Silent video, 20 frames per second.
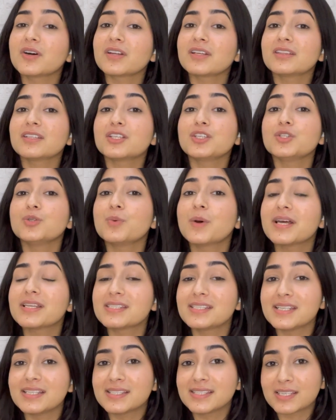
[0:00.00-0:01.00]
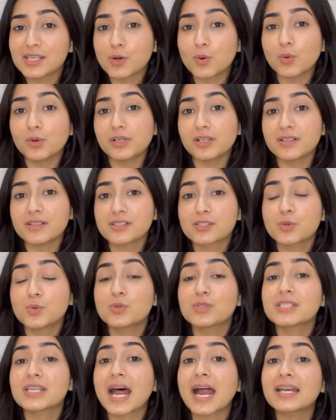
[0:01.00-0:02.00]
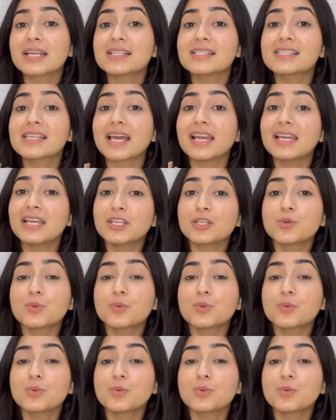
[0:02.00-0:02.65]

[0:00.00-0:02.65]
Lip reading: in the USDC holders, who started selling